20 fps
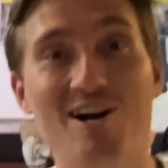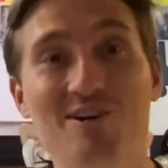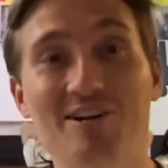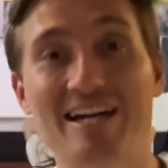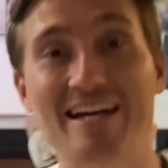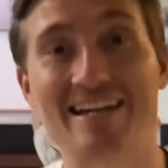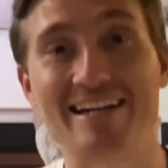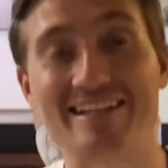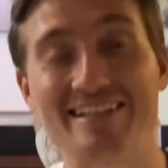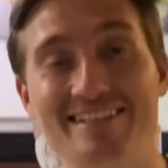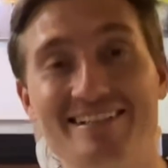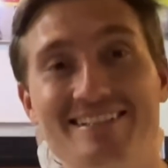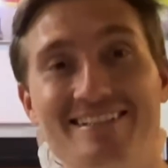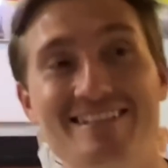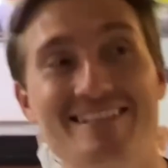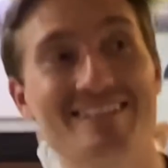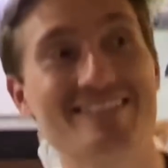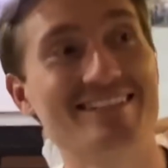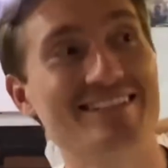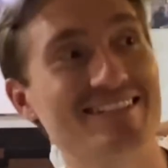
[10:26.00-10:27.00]
Okay,
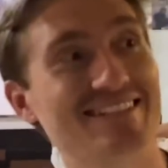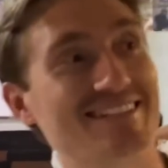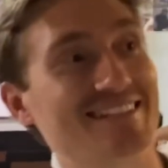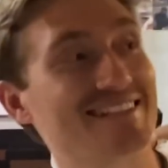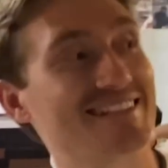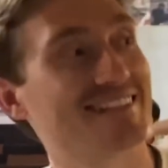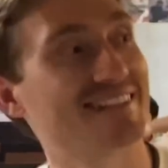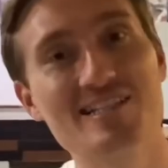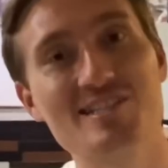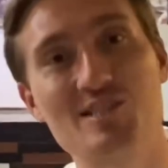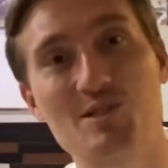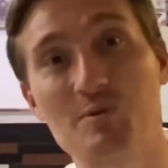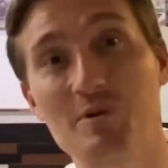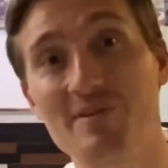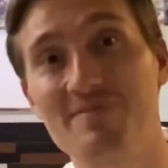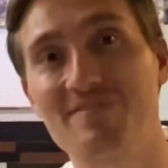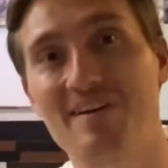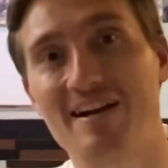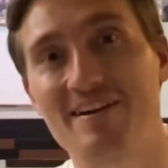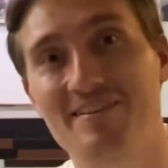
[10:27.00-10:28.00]
so we
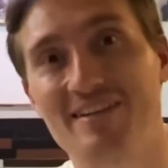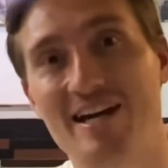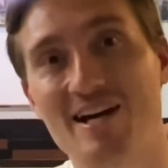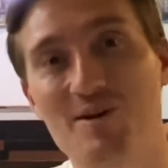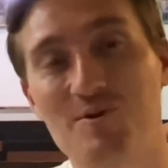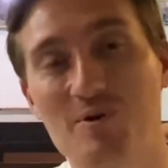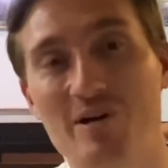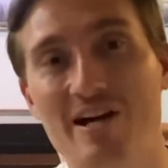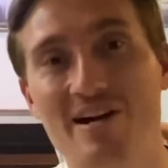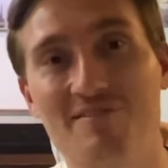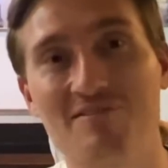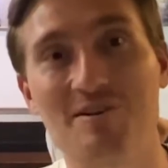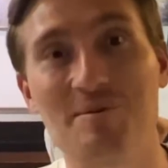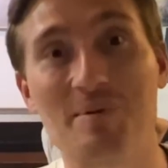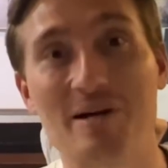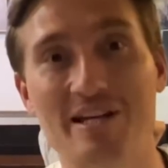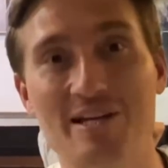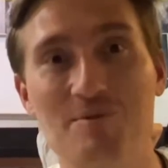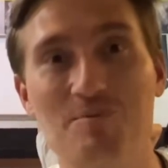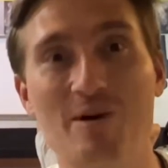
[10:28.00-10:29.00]
found out where
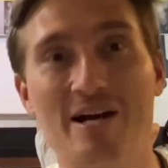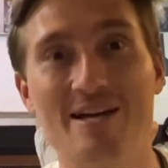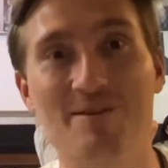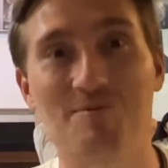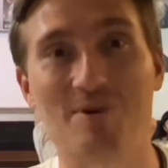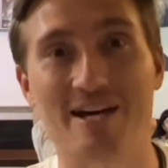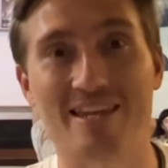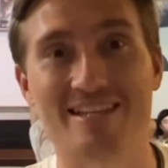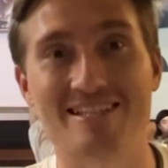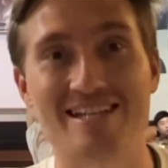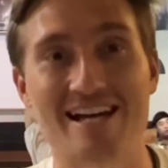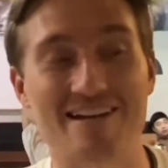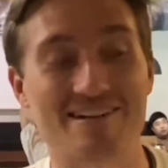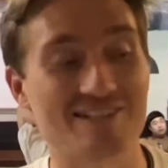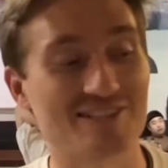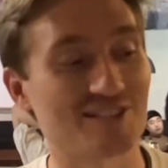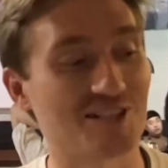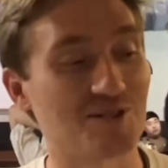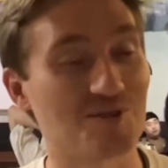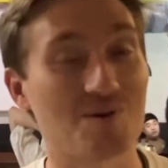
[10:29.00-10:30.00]
everybody went, why the town
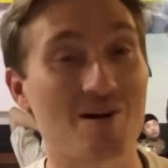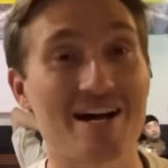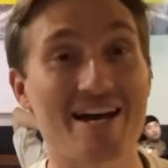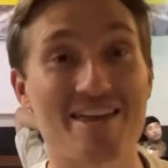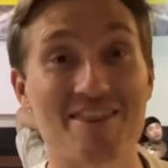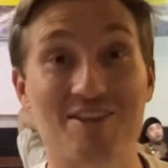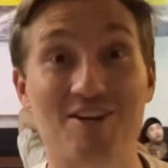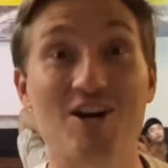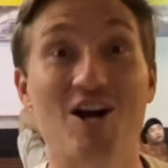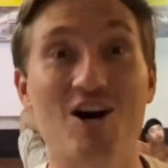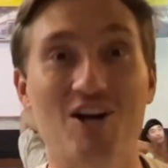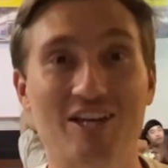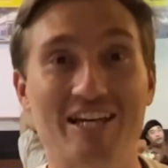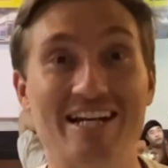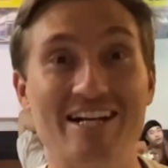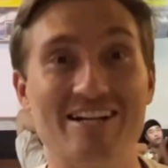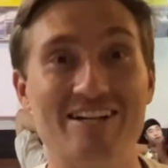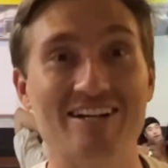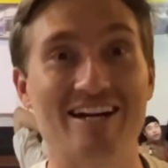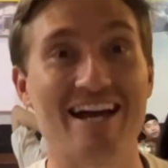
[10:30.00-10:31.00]
is so quiet. They're all
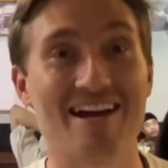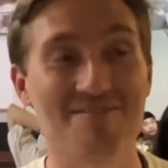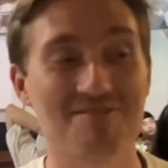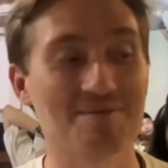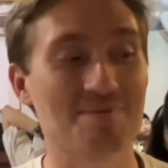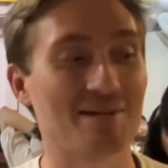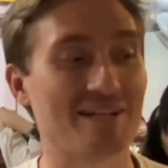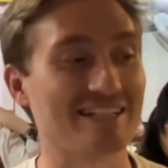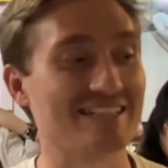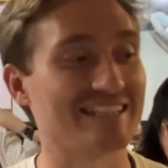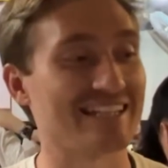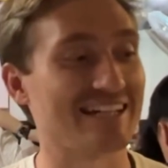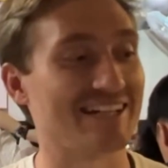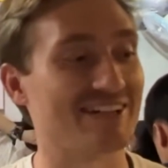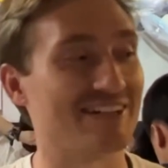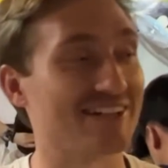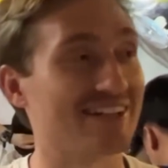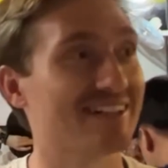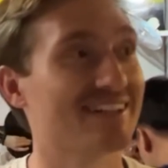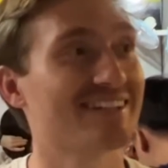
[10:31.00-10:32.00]
here. Everybody's
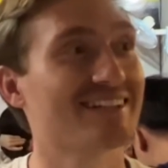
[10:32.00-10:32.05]
here.